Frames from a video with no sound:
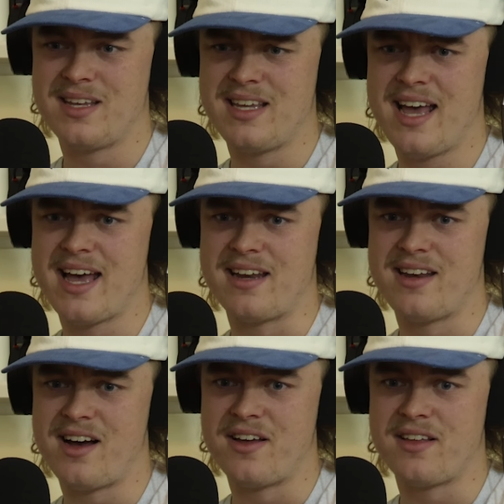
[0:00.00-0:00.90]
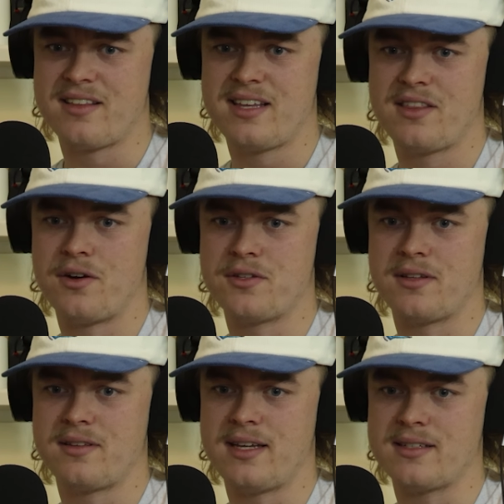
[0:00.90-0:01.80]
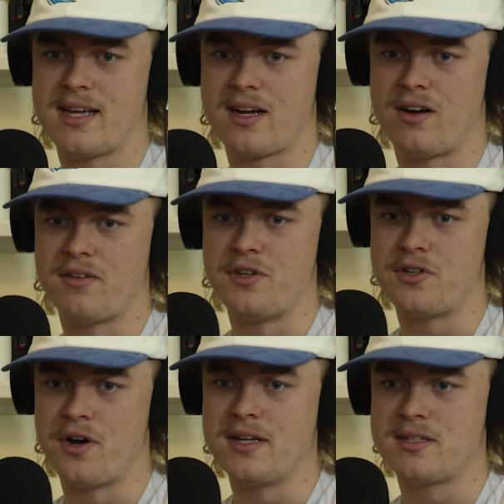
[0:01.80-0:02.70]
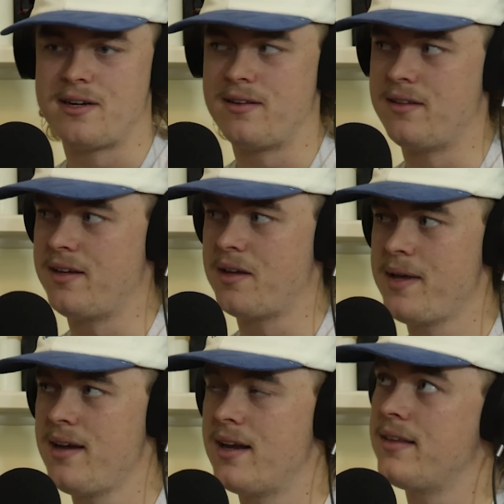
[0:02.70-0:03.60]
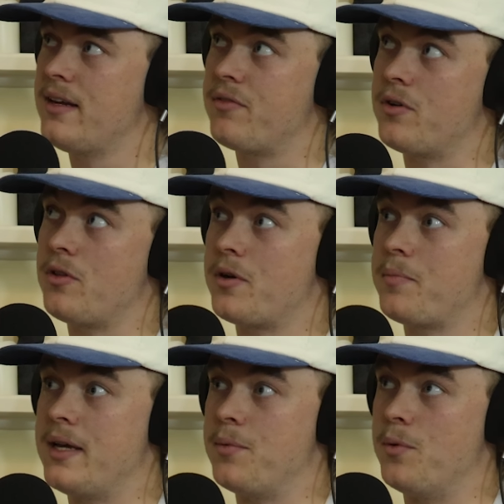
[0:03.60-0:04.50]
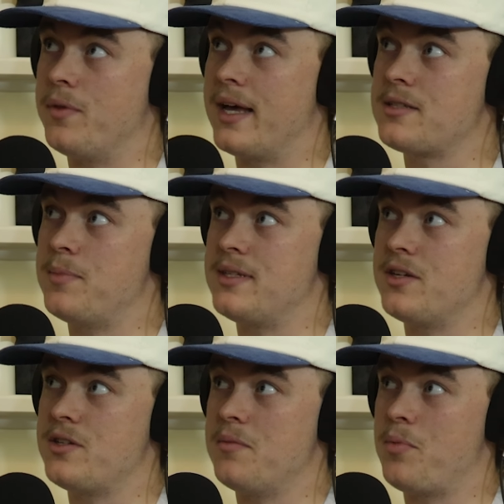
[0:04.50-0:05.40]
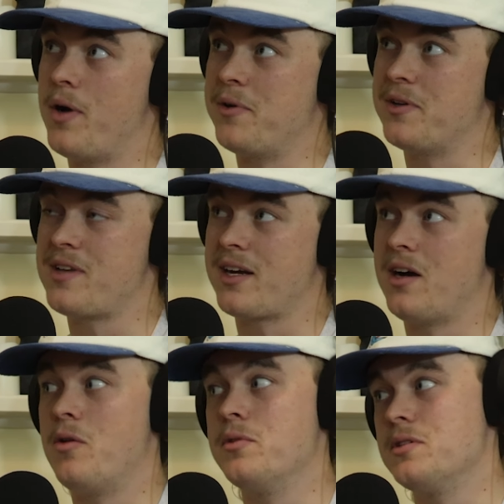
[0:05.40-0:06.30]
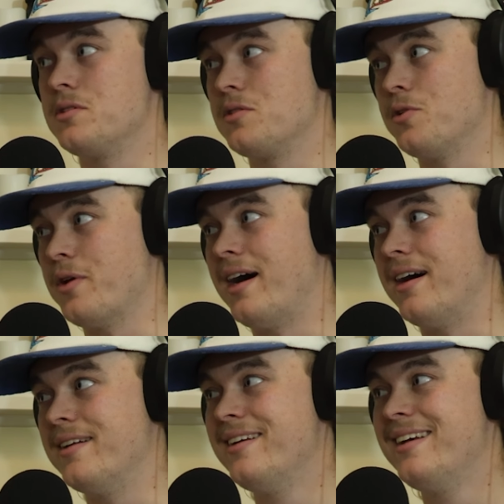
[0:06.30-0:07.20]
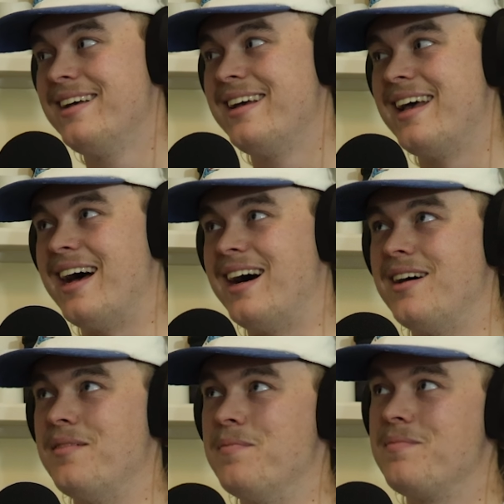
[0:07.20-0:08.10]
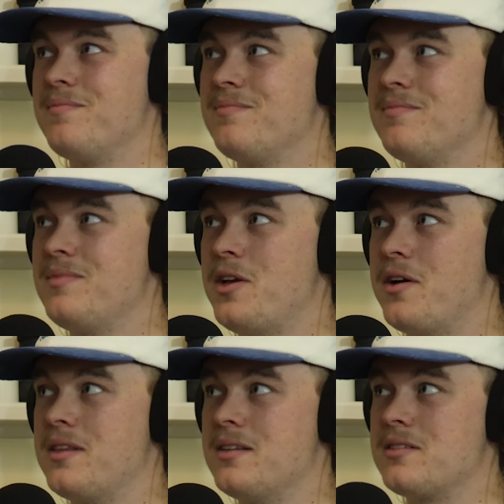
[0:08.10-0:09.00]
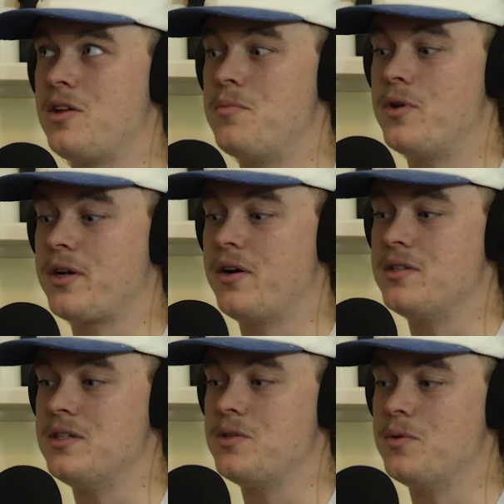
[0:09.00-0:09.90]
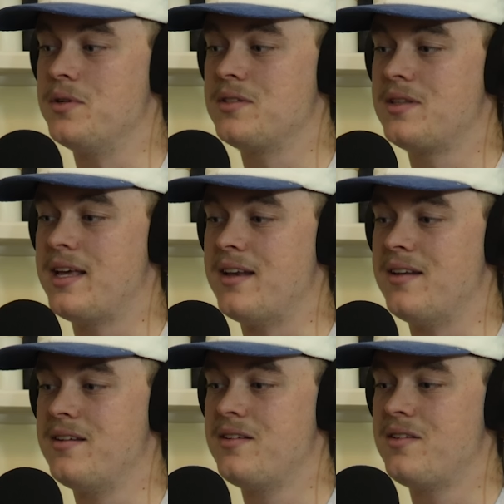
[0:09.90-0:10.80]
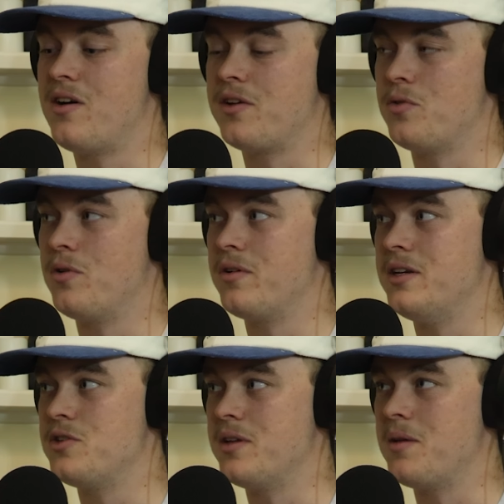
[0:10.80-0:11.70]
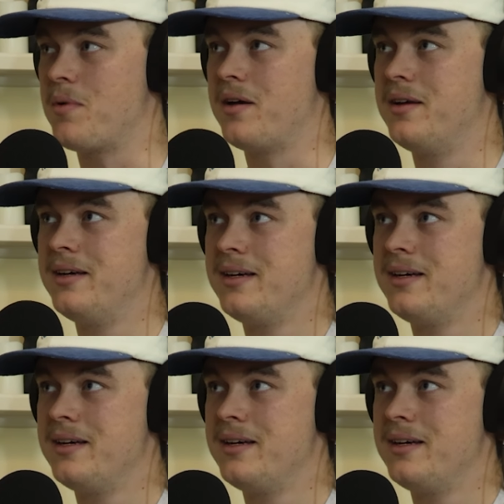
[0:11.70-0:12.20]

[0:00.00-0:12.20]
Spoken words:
yeah, no, I think those are the things that kind of you don't necessarily think about. And I think for a lot of people, that's potentially the point where it's like, oh, well, this is just too hard. There's a lot more that goes into it than I thought initially. But